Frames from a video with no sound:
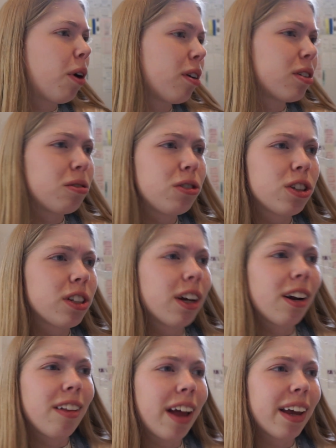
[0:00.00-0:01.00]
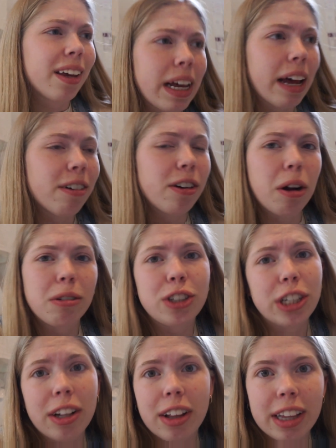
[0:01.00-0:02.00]
also just gonna like, I don't know,
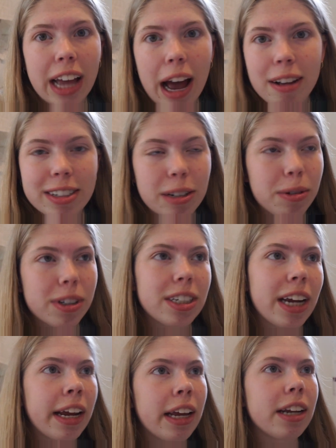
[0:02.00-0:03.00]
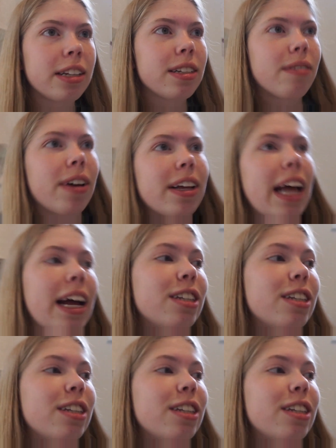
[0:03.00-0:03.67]
chill at the house that we're staying in and stuff like that.